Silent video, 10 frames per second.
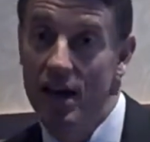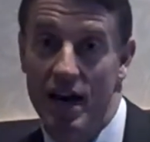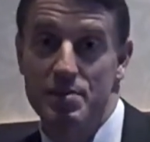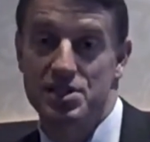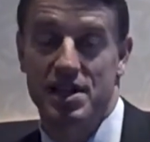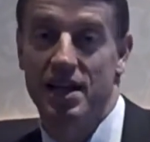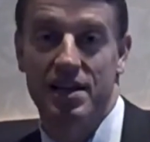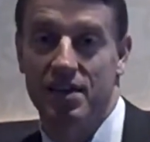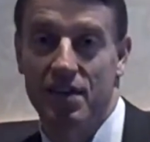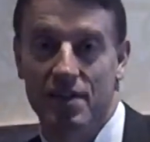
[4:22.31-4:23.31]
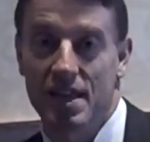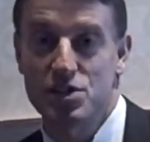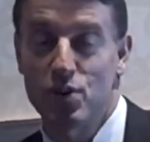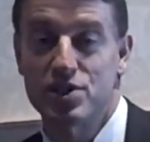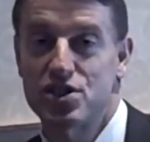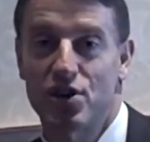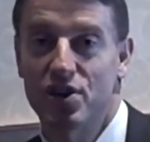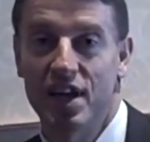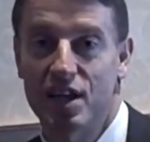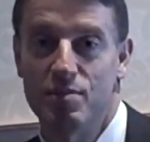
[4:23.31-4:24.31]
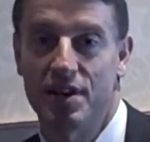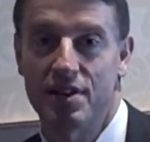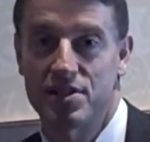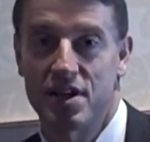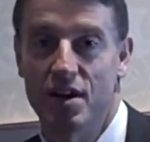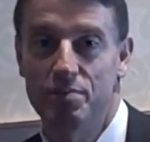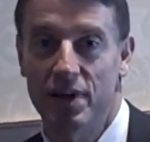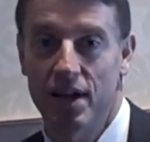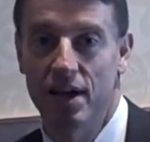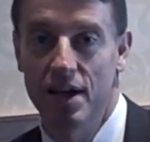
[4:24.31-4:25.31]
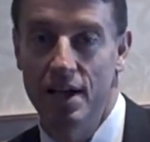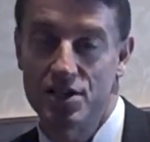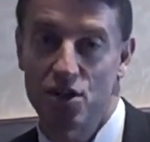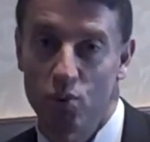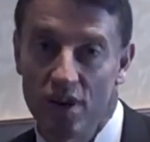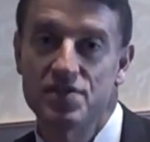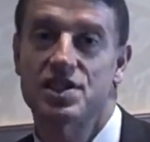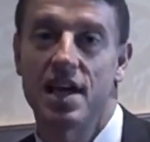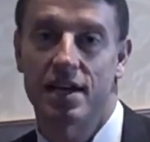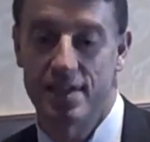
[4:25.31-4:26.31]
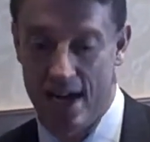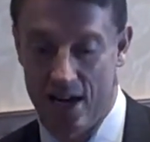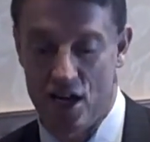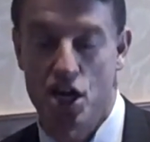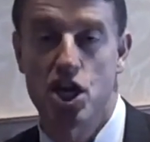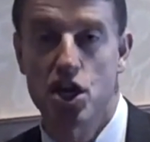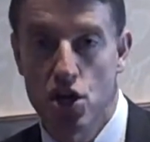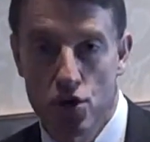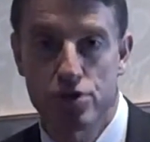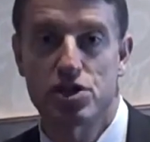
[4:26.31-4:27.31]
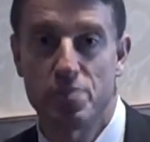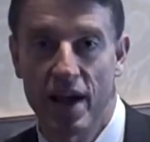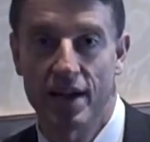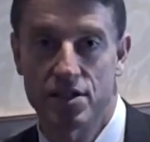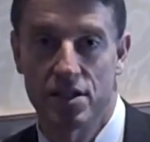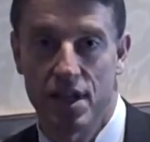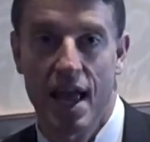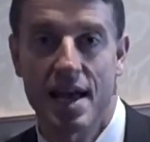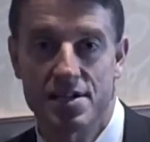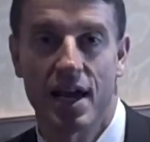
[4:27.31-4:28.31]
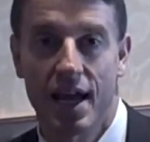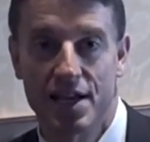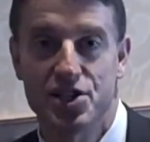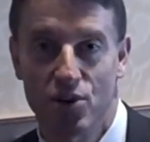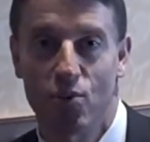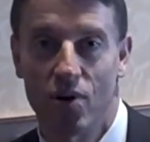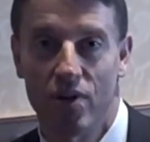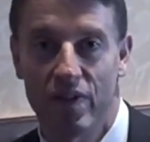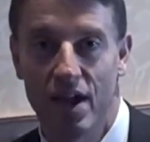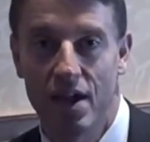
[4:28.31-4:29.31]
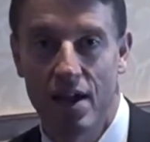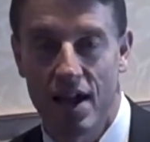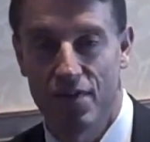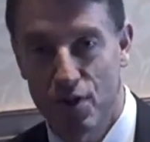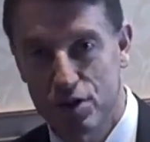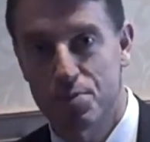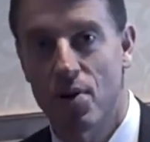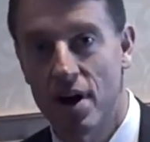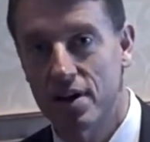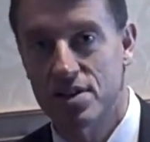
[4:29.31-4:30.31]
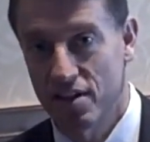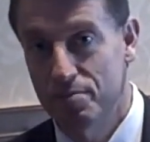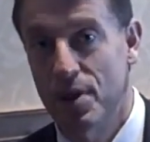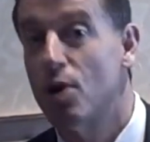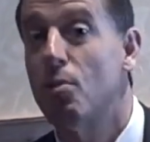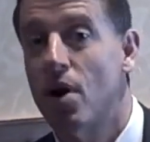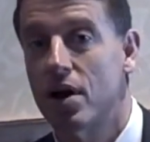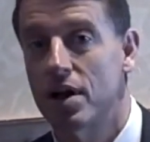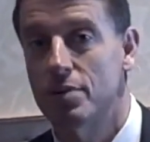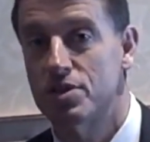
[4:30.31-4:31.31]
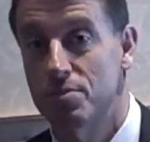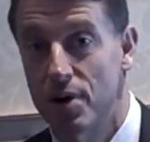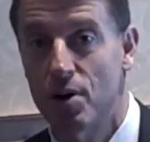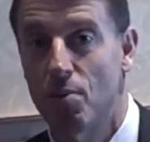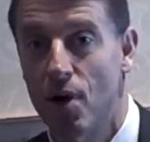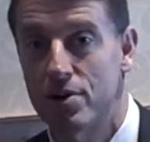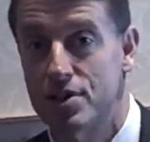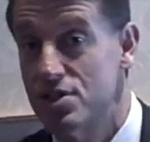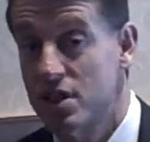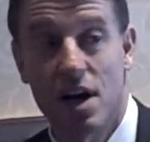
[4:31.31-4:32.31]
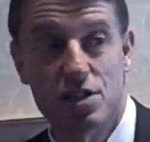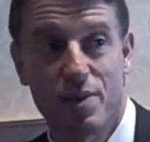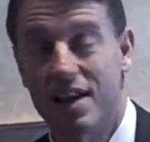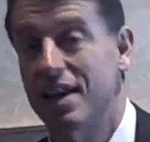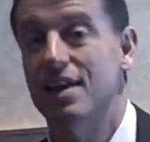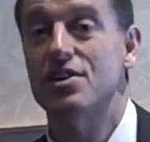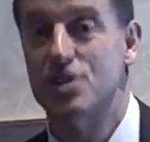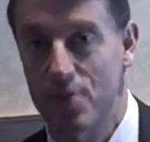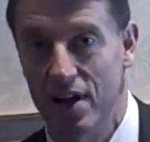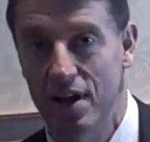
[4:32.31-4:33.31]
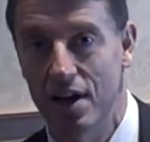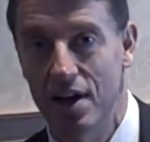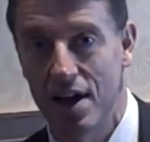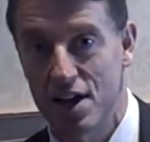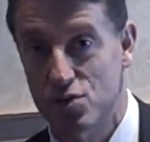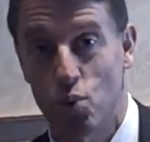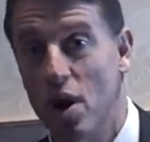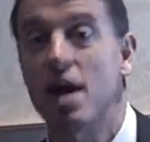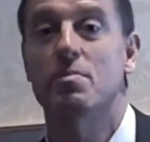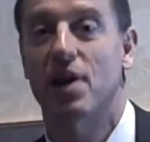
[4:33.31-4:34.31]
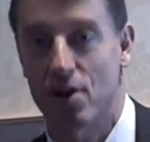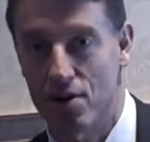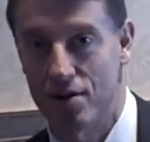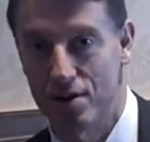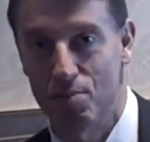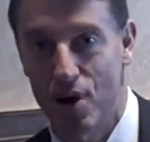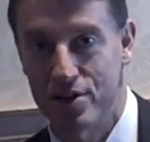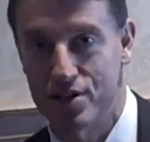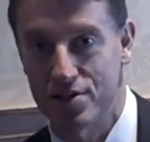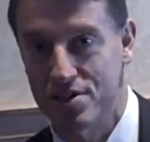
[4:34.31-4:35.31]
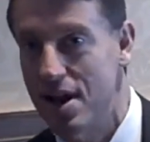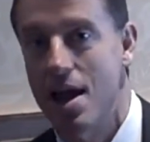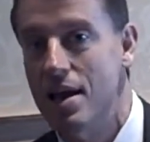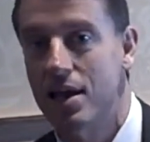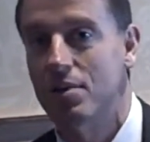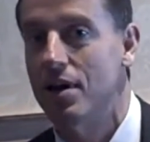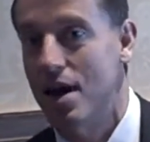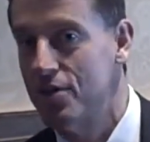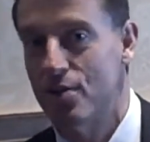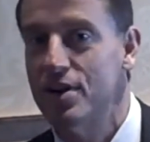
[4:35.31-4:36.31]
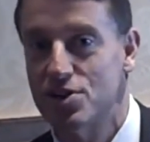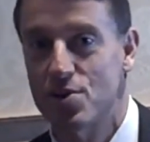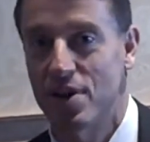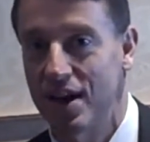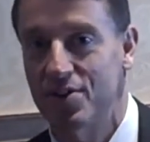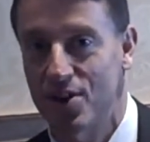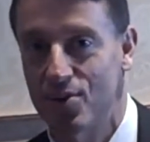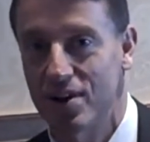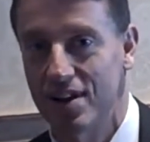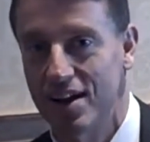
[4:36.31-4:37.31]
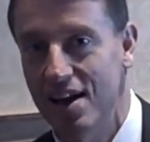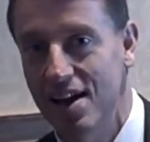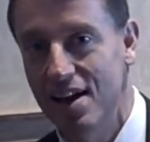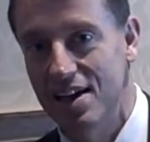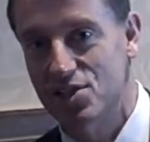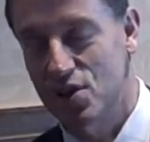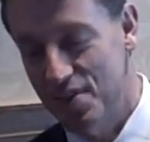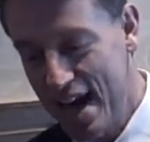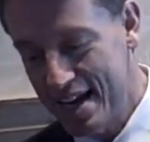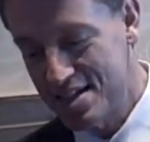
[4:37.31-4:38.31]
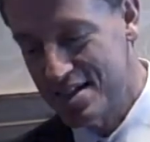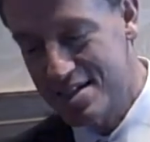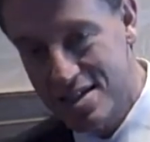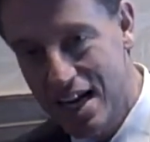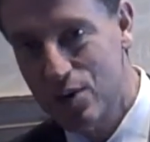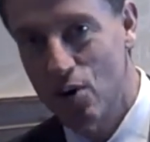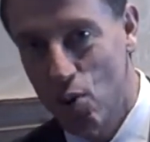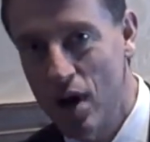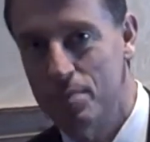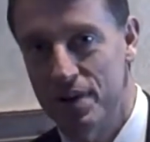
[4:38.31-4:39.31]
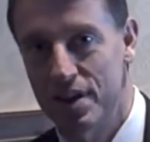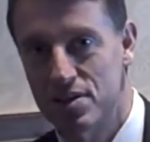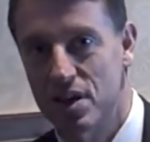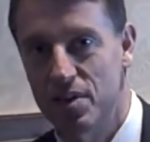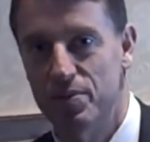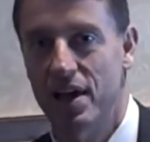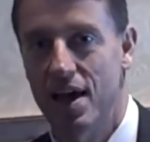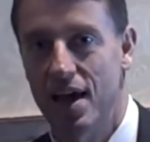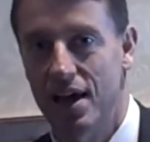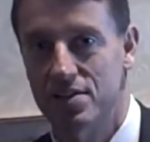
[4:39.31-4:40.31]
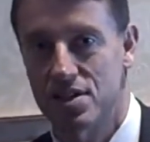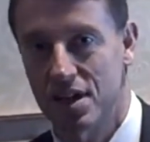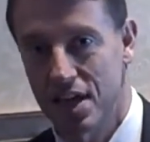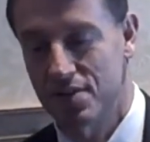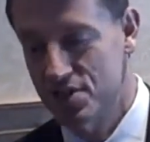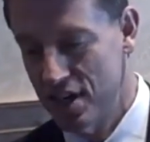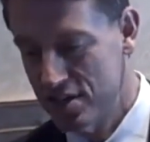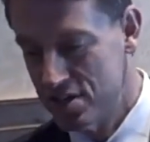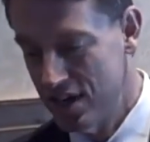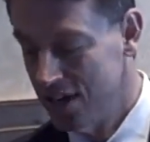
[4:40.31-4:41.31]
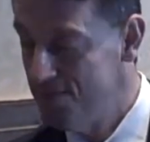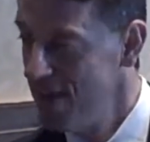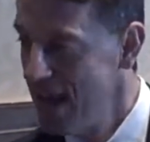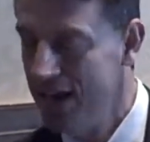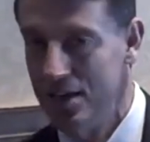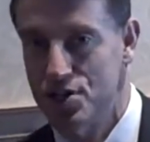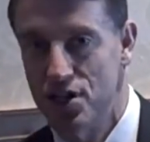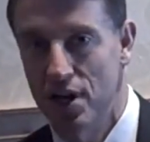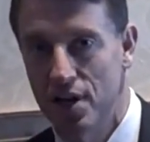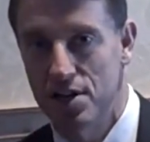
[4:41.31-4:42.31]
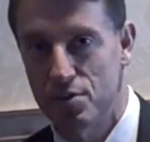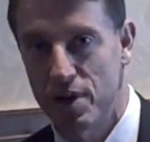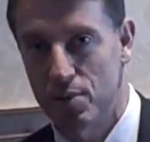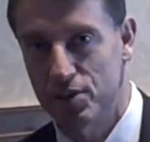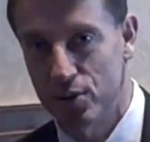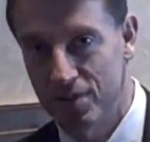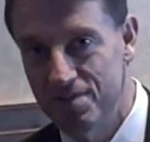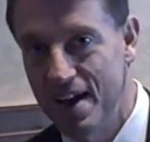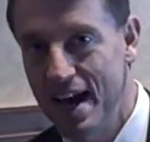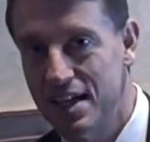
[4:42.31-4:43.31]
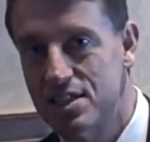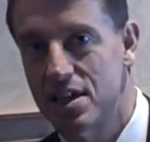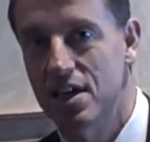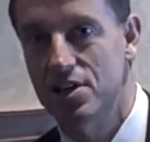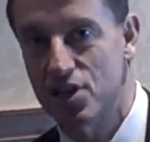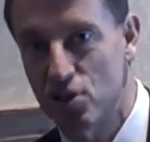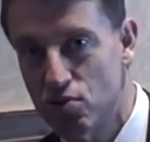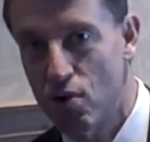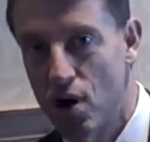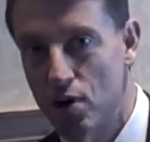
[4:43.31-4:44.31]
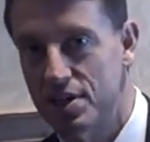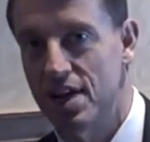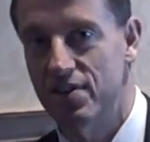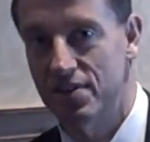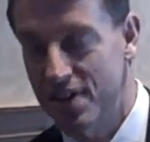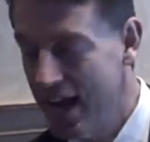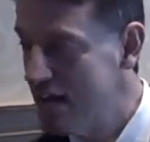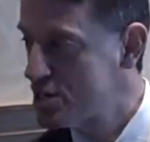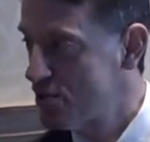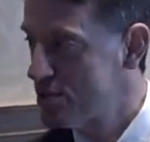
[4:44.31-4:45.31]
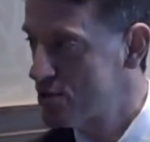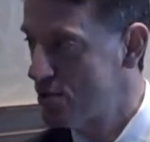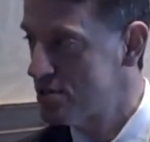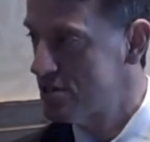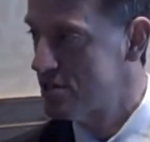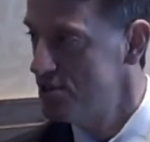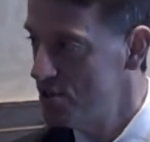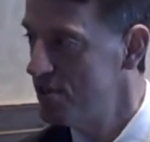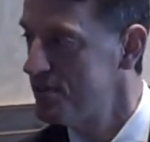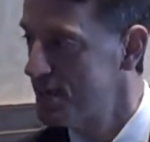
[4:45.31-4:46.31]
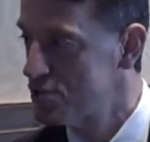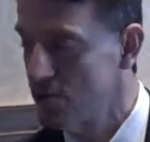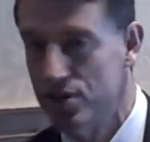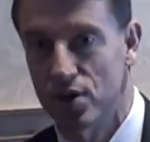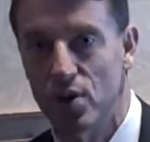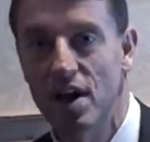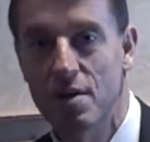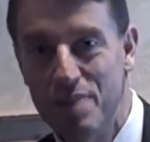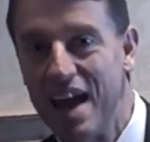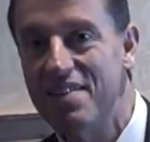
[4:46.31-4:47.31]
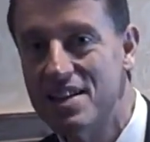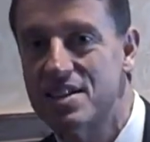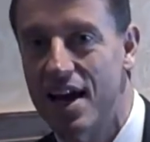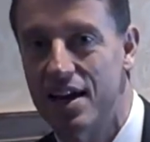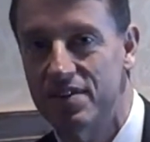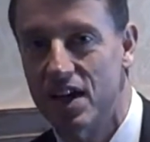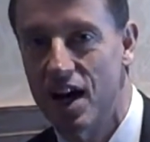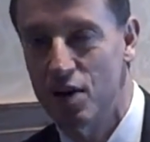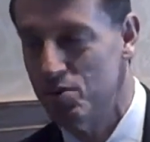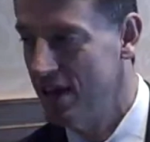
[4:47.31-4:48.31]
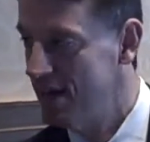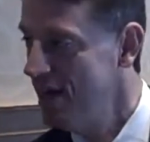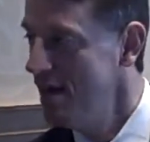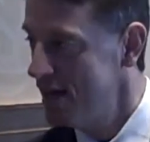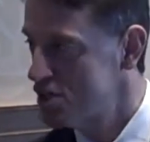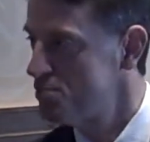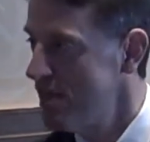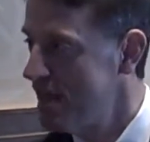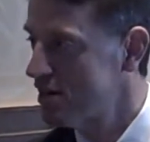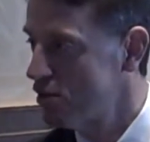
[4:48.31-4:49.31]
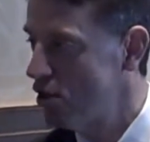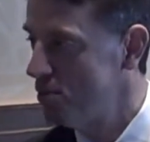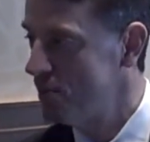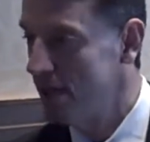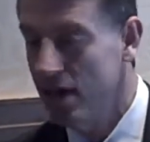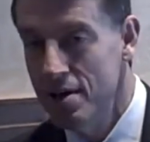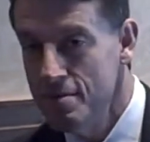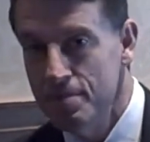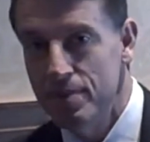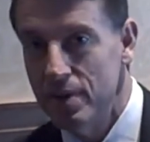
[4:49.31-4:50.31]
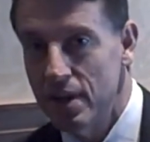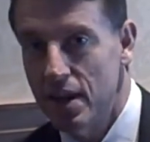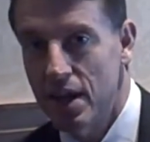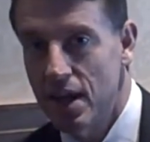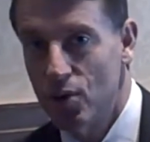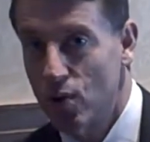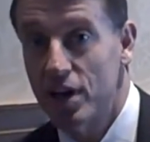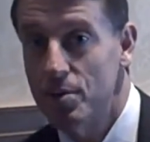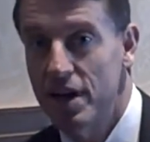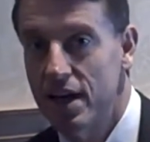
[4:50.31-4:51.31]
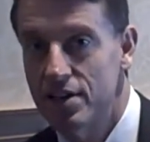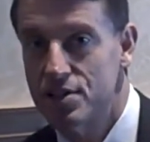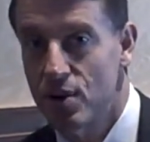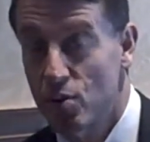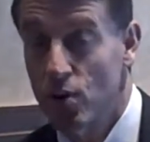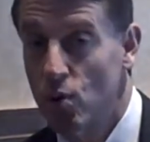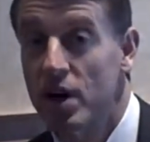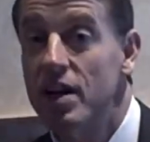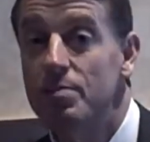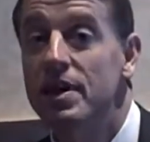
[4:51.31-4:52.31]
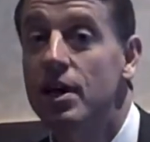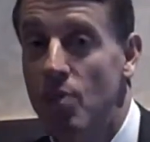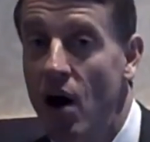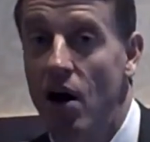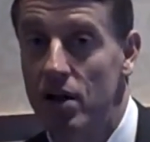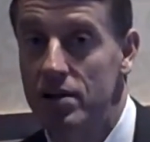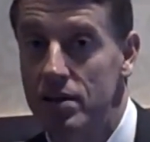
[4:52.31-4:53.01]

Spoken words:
And I'm just telling you, that's what's so unique about this company, is that we've staked out a huge space in the anti-aging world. And those products have better markups and better margins. The cosmetic industry has way bigger margins than any other industry out there, really. And so that is a secret weapon this company has that gives us an advantage to be able to invest, to grow, to have enough cash resources to do the things we do, pay this kind of a comp plan, expand globally, and we're going to make history. We're going to beat them all.